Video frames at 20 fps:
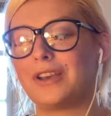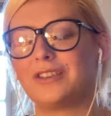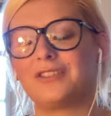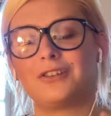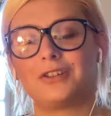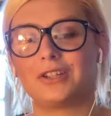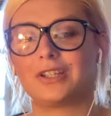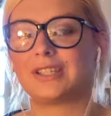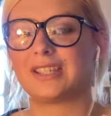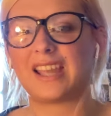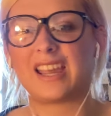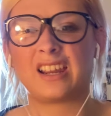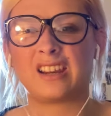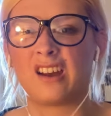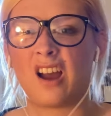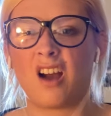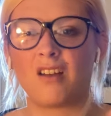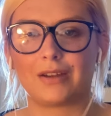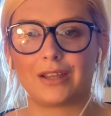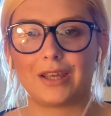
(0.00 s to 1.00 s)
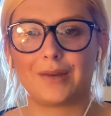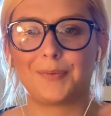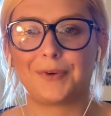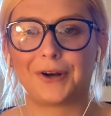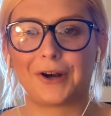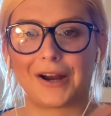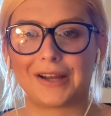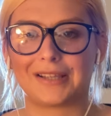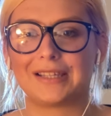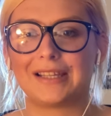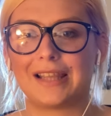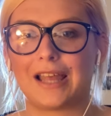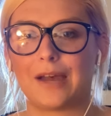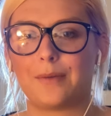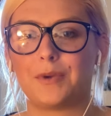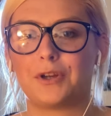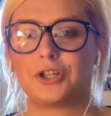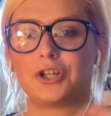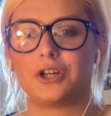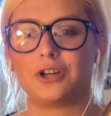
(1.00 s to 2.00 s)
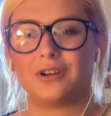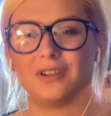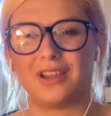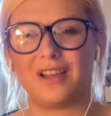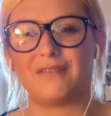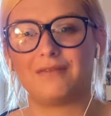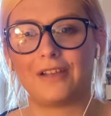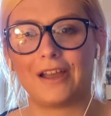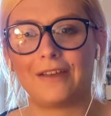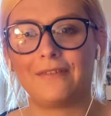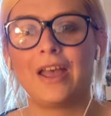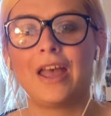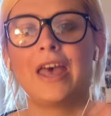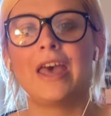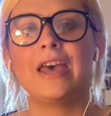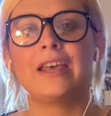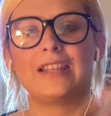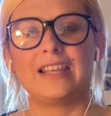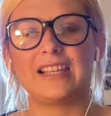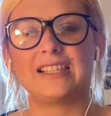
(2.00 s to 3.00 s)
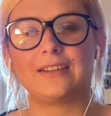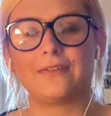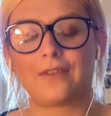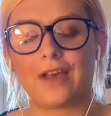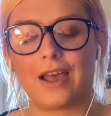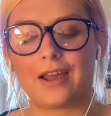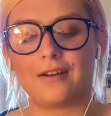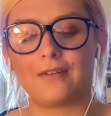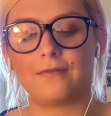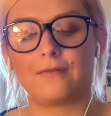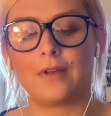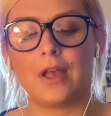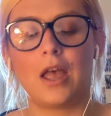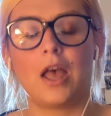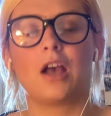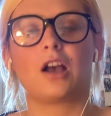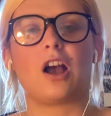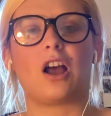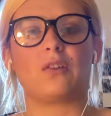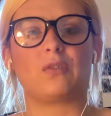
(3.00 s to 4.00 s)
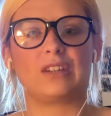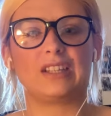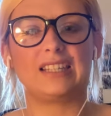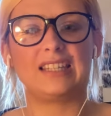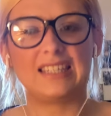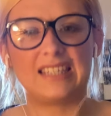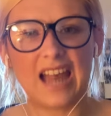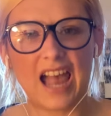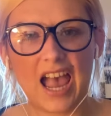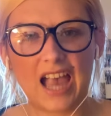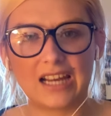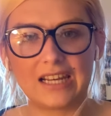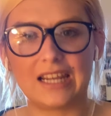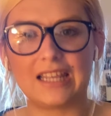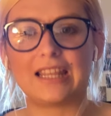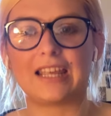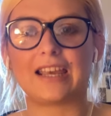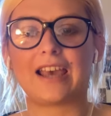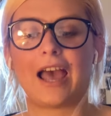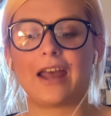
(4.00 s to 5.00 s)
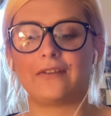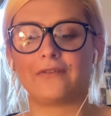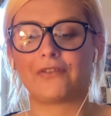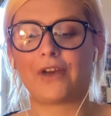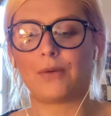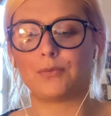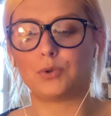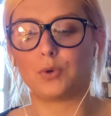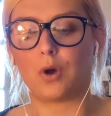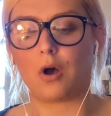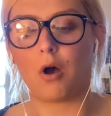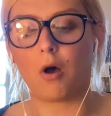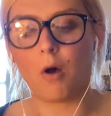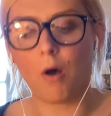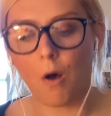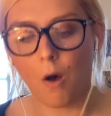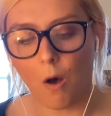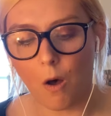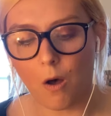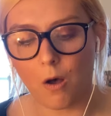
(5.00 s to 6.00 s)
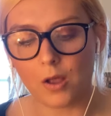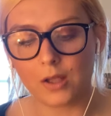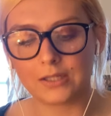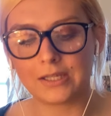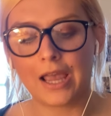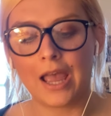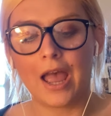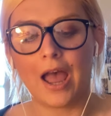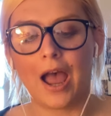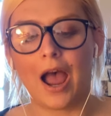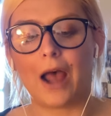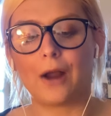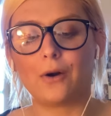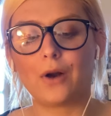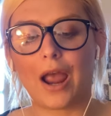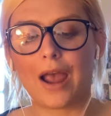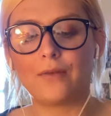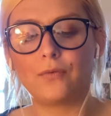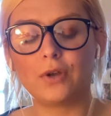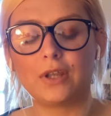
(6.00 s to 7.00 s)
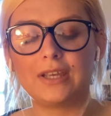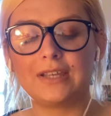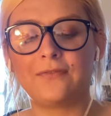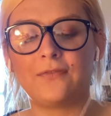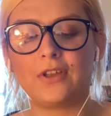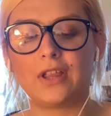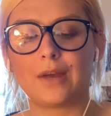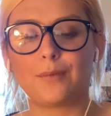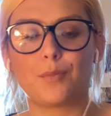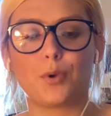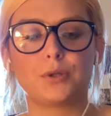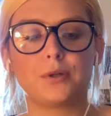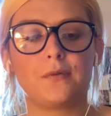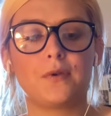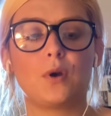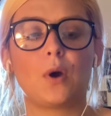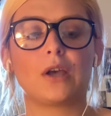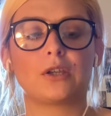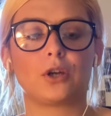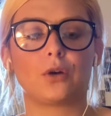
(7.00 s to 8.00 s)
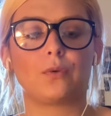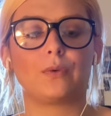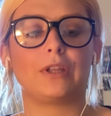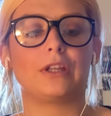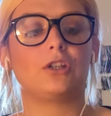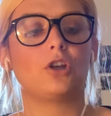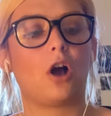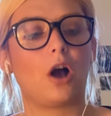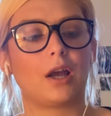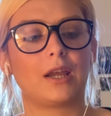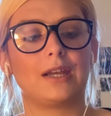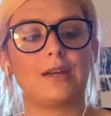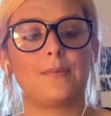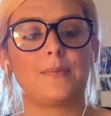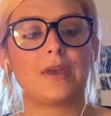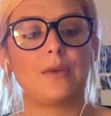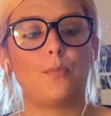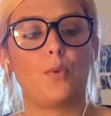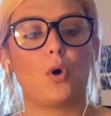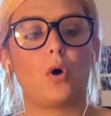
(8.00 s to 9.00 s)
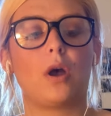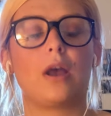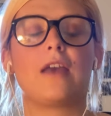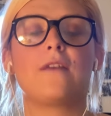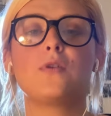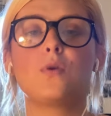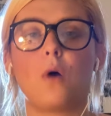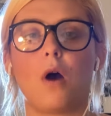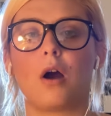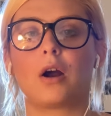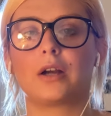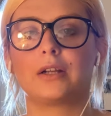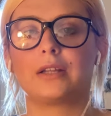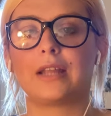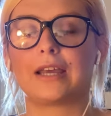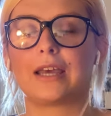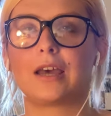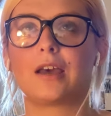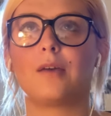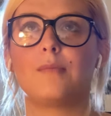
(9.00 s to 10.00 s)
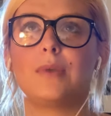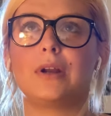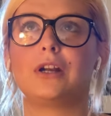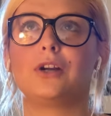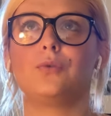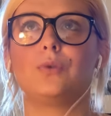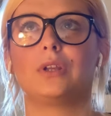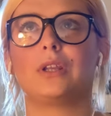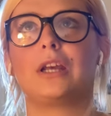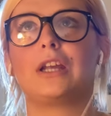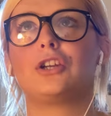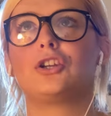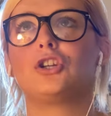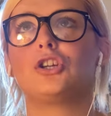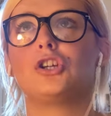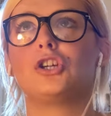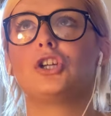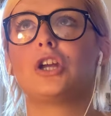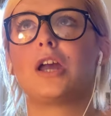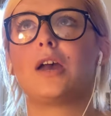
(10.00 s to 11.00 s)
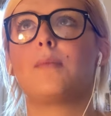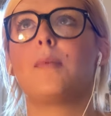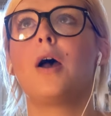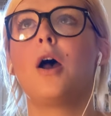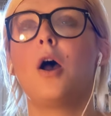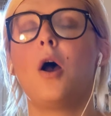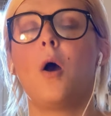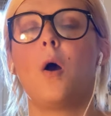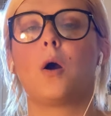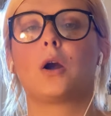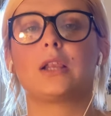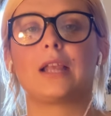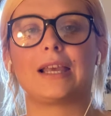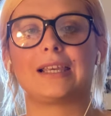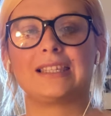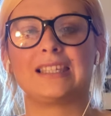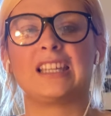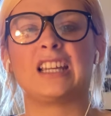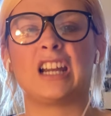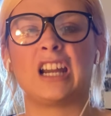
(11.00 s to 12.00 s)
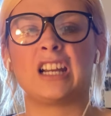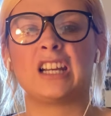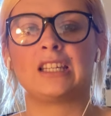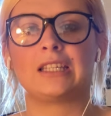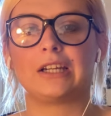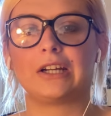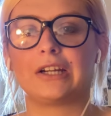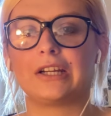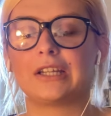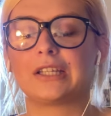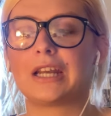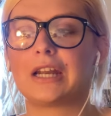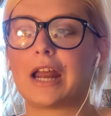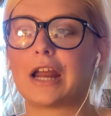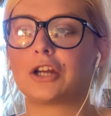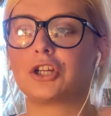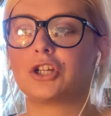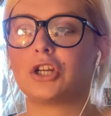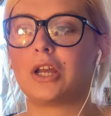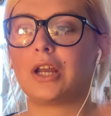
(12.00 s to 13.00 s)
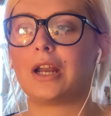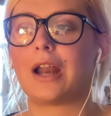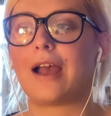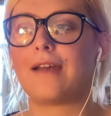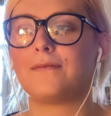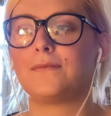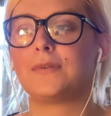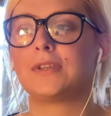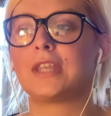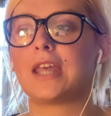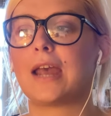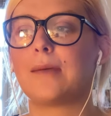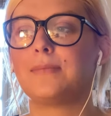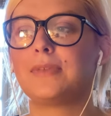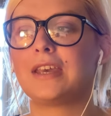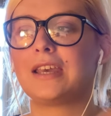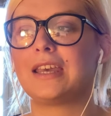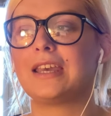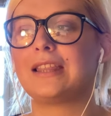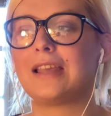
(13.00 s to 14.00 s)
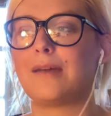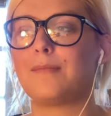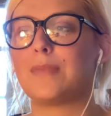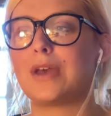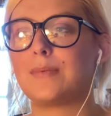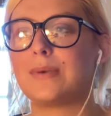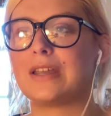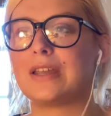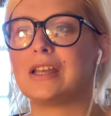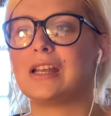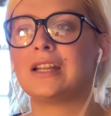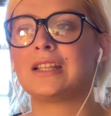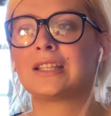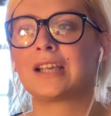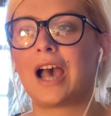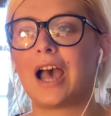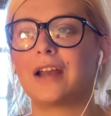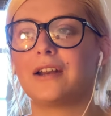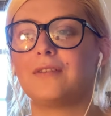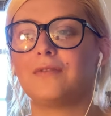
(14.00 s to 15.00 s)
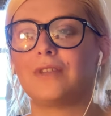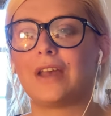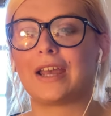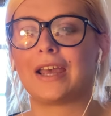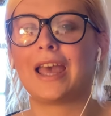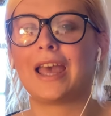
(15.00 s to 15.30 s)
are just like not really progressing that much in your love life. Things have kind of gotten really stagnant. They kind of come to a halt. I really feel like most of you guys aren't really talking to people. If you are in like a committed relationship or like in a serious connection, I'm thinking that maybe it's kind of like